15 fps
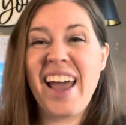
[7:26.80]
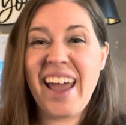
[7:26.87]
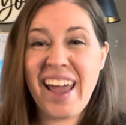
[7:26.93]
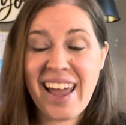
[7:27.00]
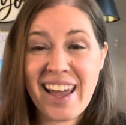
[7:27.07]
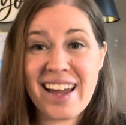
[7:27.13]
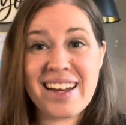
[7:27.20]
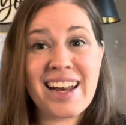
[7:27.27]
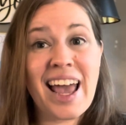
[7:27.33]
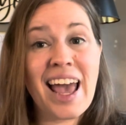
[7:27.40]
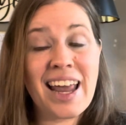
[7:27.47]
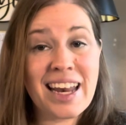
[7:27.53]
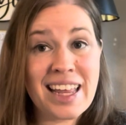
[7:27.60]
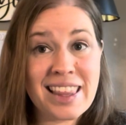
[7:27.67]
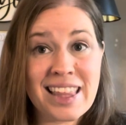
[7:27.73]
and
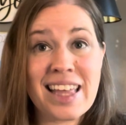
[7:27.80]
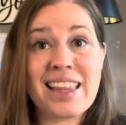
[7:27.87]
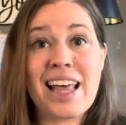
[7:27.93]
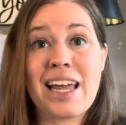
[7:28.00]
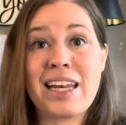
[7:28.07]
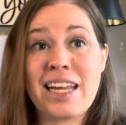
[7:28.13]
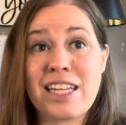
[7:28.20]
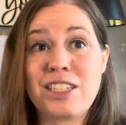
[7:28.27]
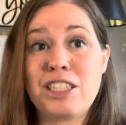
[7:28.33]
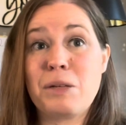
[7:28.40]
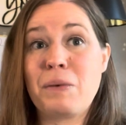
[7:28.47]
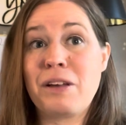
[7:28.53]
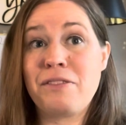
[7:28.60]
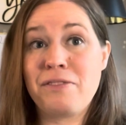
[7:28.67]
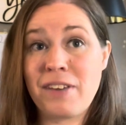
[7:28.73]
anything that needs to
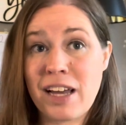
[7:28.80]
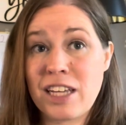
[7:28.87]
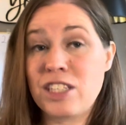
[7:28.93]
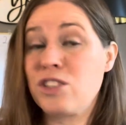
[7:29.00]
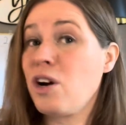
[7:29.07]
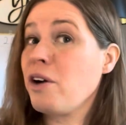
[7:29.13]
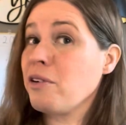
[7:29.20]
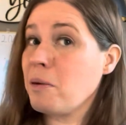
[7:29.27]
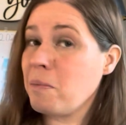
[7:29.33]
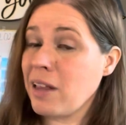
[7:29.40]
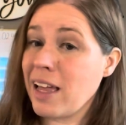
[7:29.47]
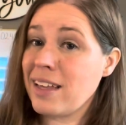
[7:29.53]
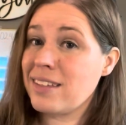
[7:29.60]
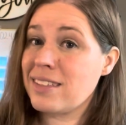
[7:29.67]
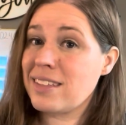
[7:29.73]
be fixed or
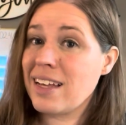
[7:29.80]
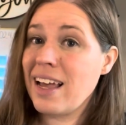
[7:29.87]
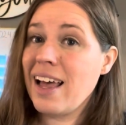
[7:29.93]
replaced.